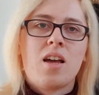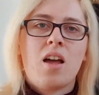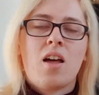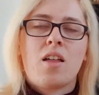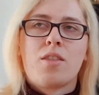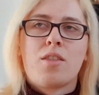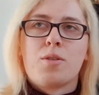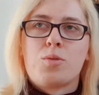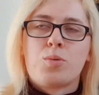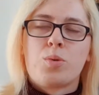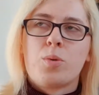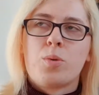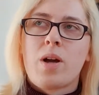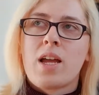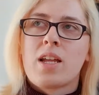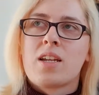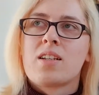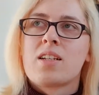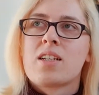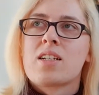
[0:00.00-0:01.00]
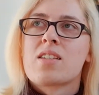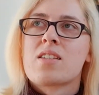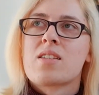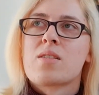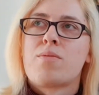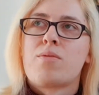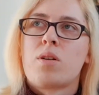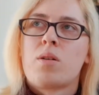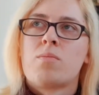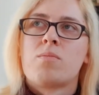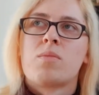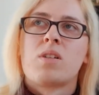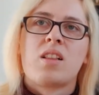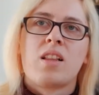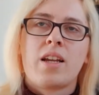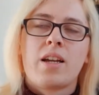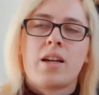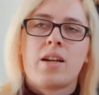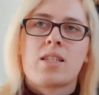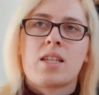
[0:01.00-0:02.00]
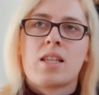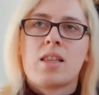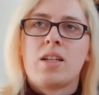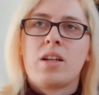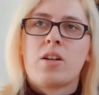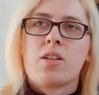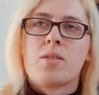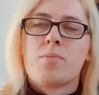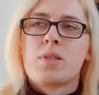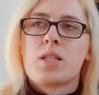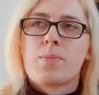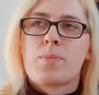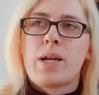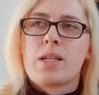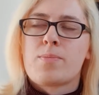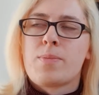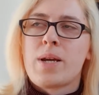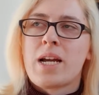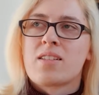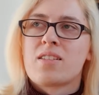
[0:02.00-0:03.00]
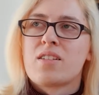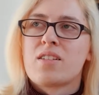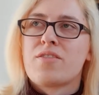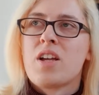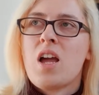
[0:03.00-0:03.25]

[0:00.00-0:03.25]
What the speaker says: the true endings from Claire's and Leon's perspective.